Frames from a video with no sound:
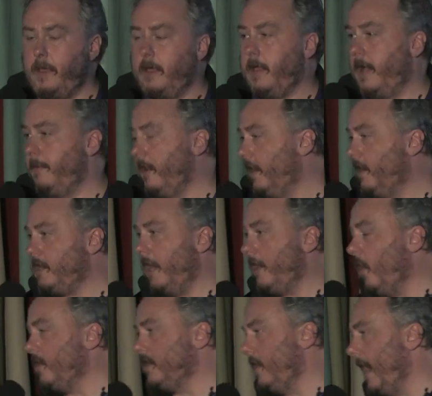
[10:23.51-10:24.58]
I mean, I know
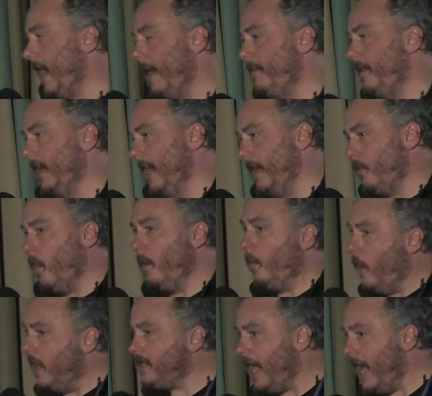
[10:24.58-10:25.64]
it's not happening anymore. It
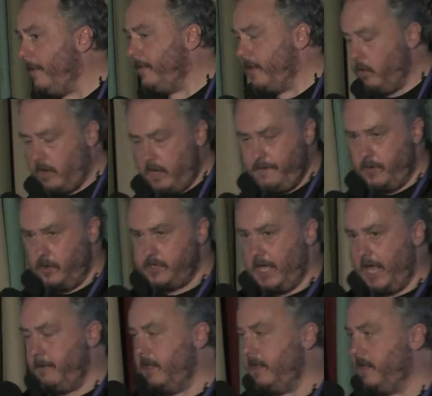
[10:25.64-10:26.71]
was happening when I first
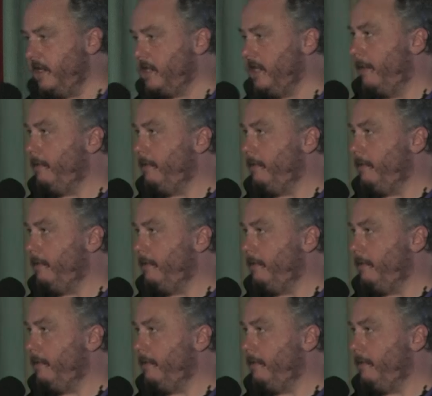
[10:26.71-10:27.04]
came into the scene.